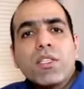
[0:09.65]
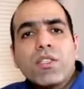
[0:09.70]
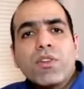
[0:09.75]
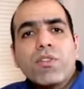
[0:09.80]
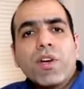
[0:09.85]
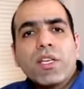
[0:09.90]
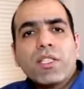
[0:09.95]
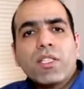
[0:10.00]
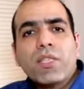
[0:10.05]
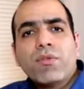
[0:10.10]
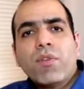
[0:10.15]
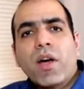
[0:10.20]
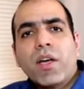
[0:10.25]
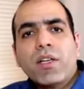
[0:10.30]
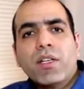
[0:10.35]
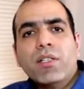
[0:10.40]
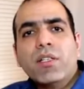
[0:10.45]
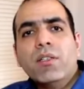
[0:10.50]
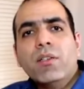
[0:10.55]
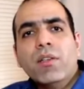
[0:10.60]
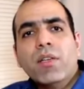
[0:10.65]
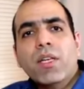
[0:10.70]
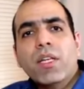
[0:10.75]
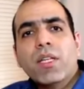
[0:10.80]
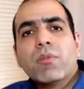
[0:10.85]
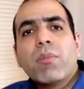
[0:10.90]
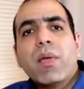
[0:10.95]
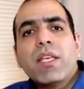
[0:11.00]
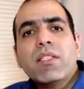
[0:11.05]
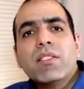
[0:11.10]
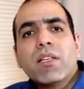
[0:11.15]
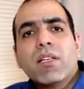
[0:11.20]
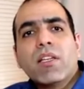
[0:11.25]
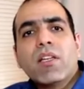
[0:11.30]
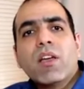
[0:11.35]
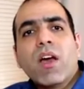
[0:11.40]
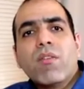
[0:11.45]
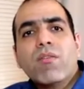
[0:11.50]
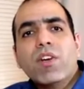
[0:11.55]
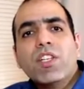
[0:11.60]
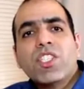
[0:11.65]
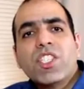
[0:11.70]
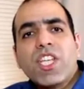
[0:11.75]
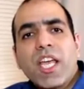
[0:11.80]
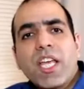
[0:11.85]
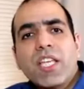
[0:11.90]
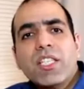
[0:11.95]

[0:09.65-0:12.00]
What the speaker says: What is a rectifier? It basically converts